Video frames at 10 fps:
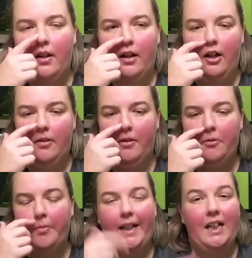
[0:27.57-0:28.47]
Um, I'll
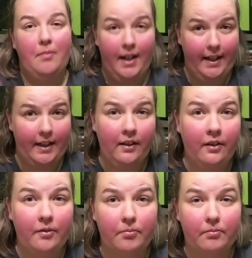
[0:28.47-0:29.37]
be making my
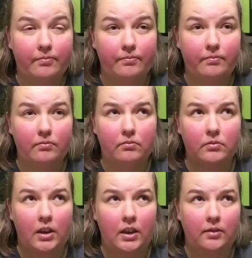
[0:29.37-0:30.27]

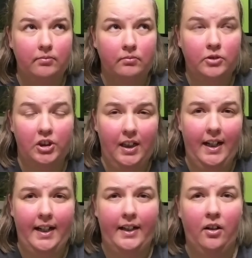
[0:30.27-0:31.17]
um,
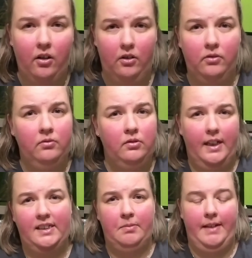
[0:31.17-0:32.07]
July haul
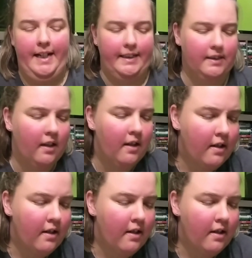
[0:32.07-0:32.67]
next couple days.